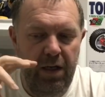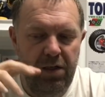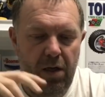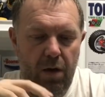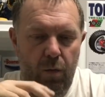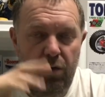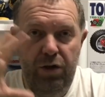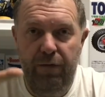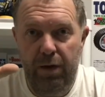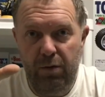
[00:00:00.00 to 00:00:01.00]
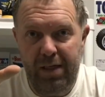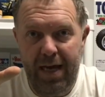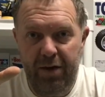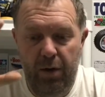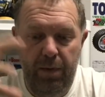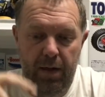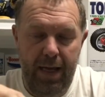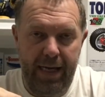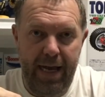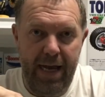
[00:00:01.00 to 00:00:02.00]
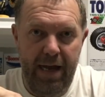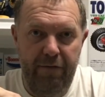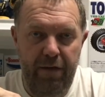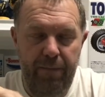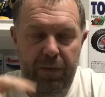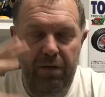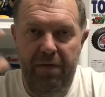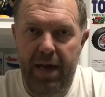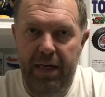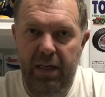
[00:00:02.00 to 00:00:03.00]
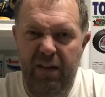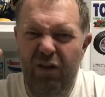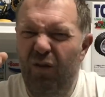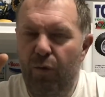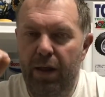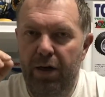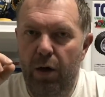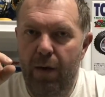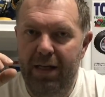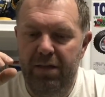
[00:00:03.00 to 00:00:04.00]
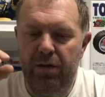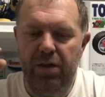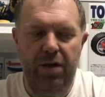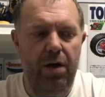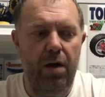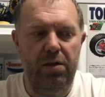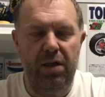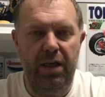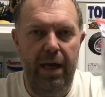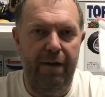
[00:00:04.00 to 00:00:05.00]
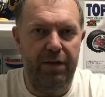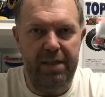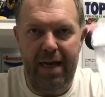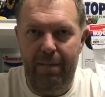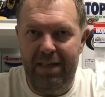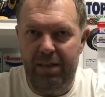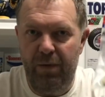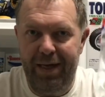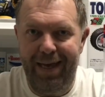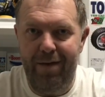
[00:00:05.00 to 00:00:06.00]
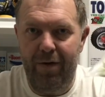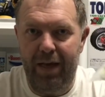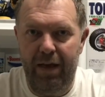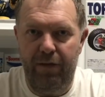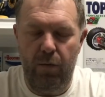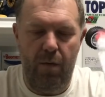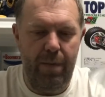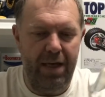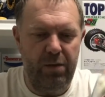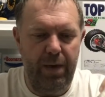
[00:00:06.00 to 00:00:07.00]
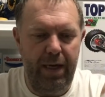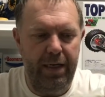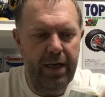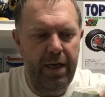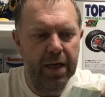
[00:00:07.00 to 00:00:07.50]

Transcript: So once you've used that up, like I have, then you've got really nowhere to go, so you have to start messing with gearing if you want better speed.